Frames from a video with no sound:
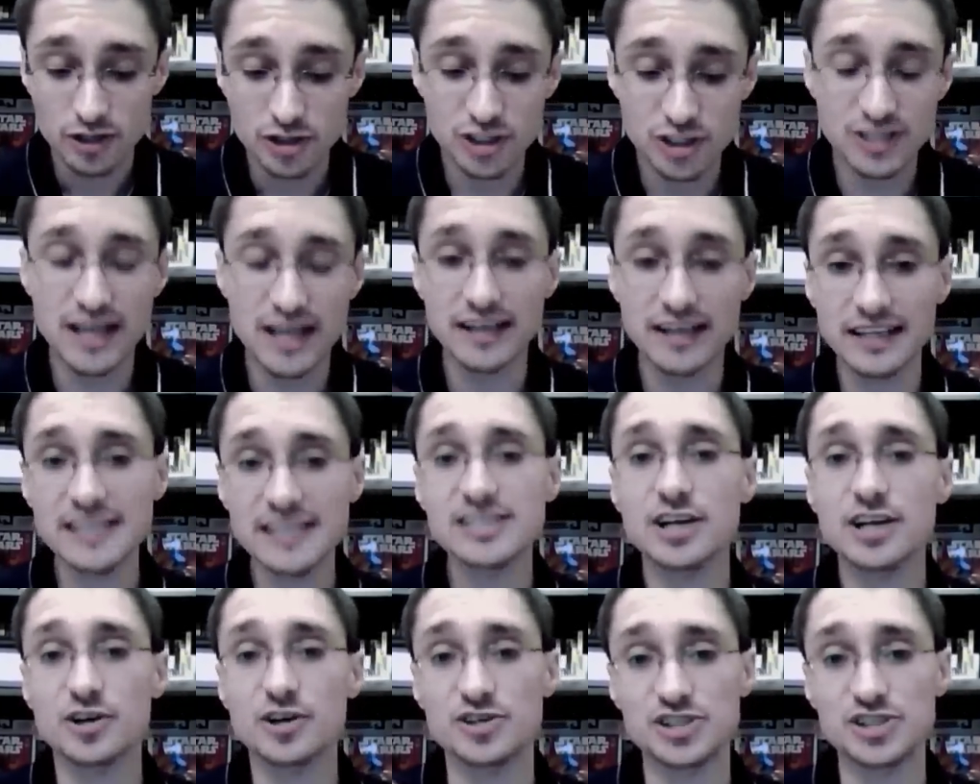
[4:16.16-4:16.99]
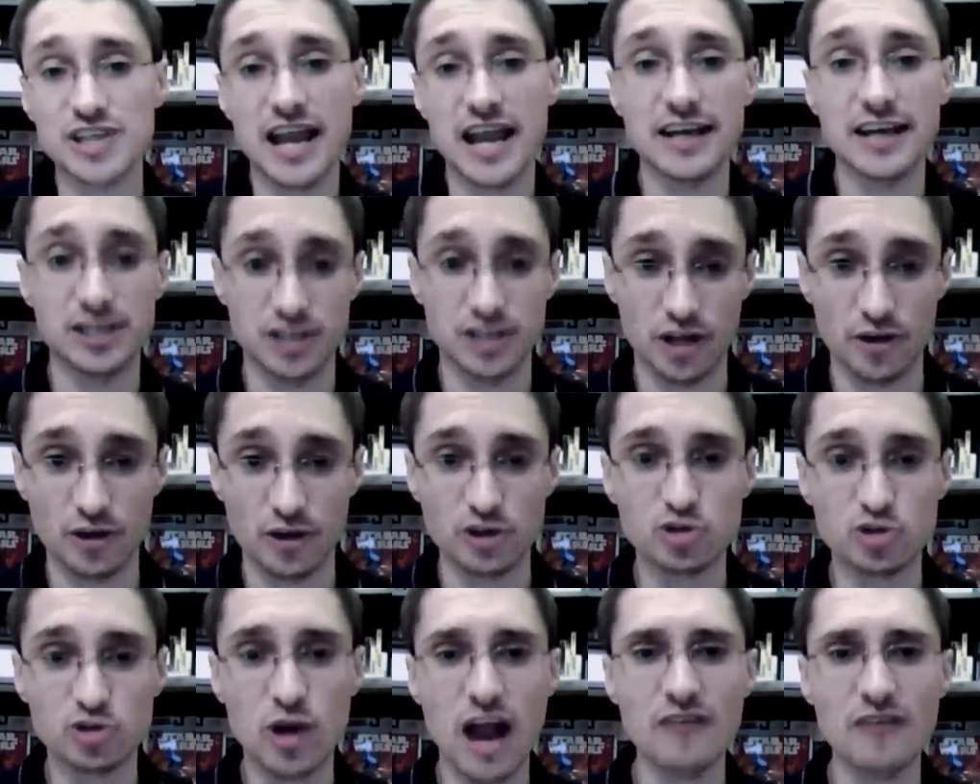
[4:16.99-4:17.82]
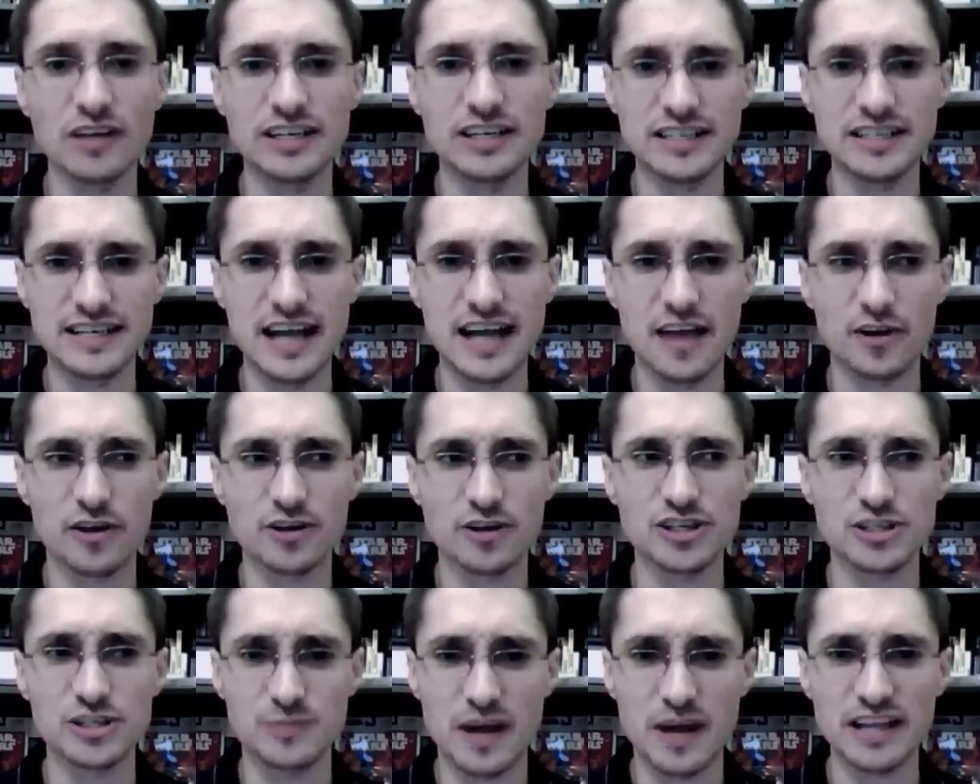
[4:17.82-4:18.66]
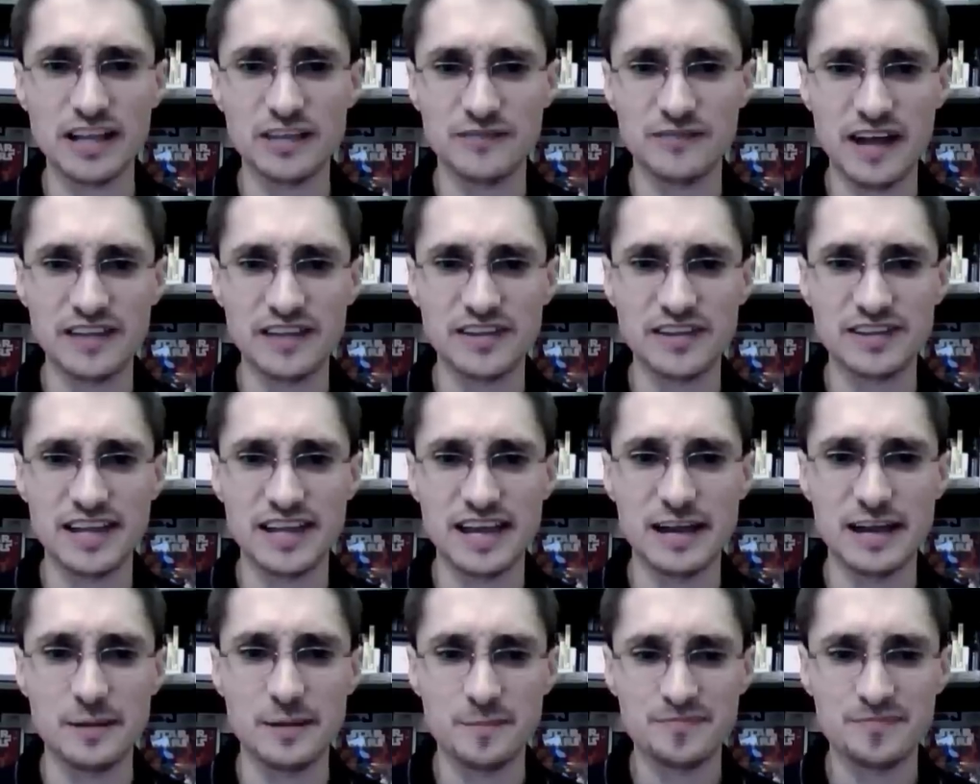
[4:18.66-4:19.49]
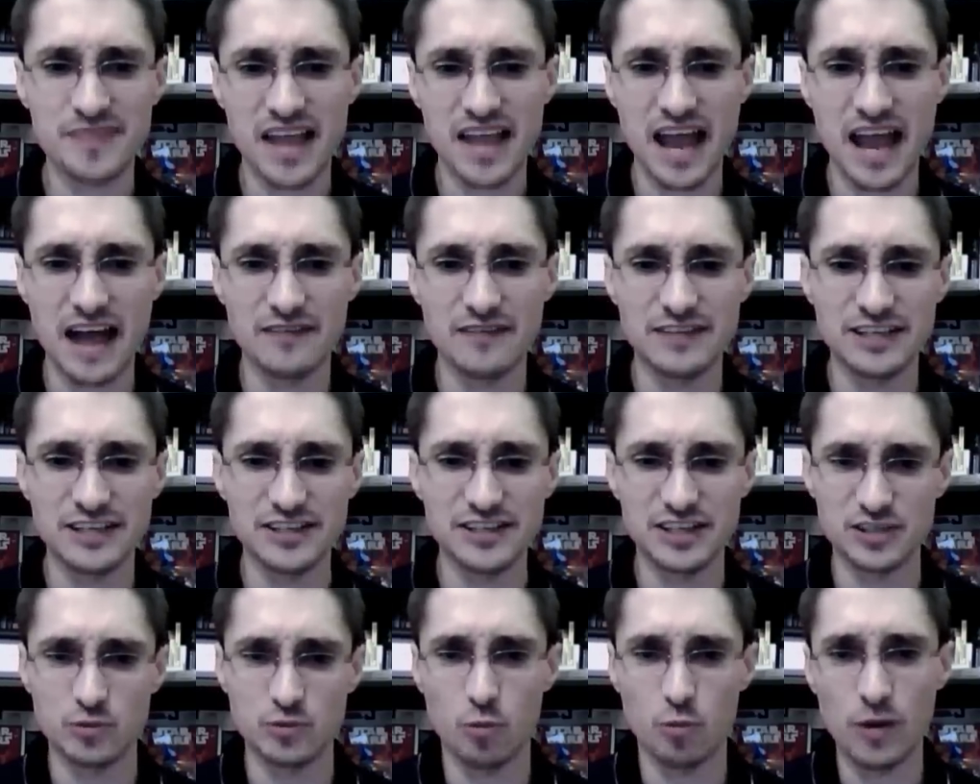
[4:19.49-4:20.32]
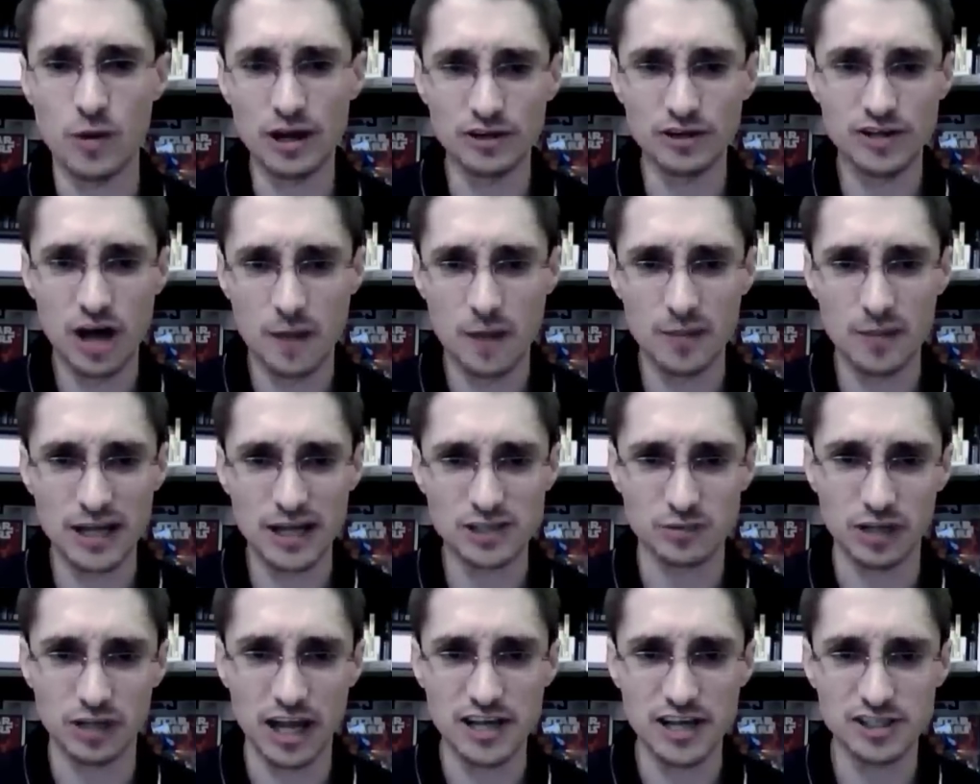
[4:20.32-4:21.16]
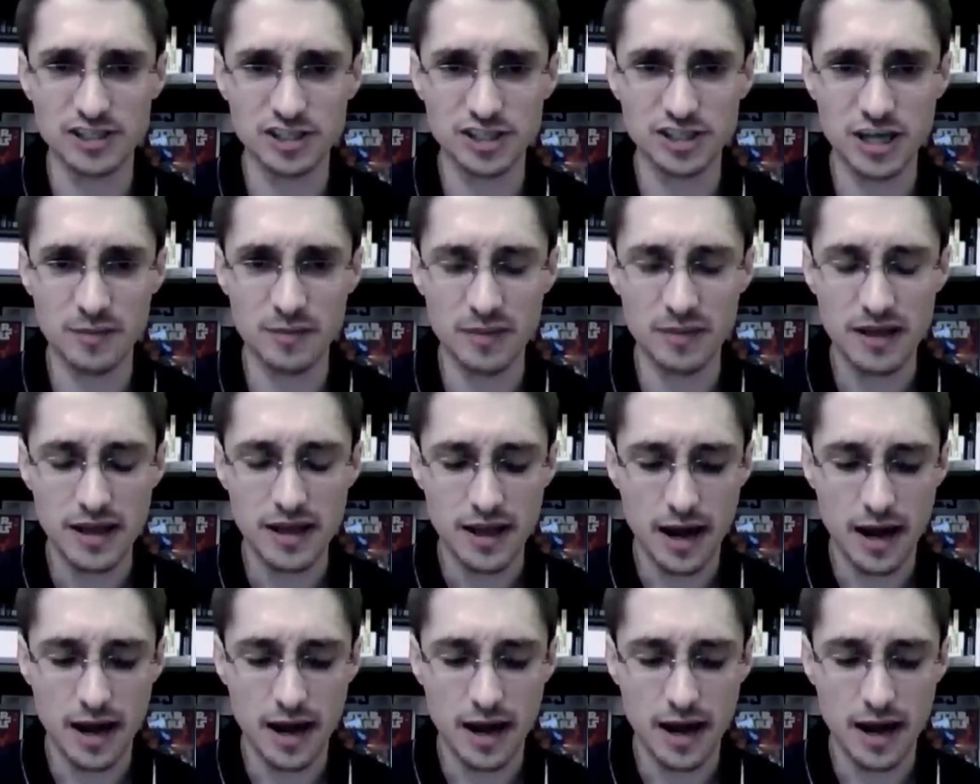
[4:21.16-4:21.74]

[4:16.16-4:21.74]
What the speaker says: they at least understand each other. They're traveling together despite the fact that they have this weird complex relationship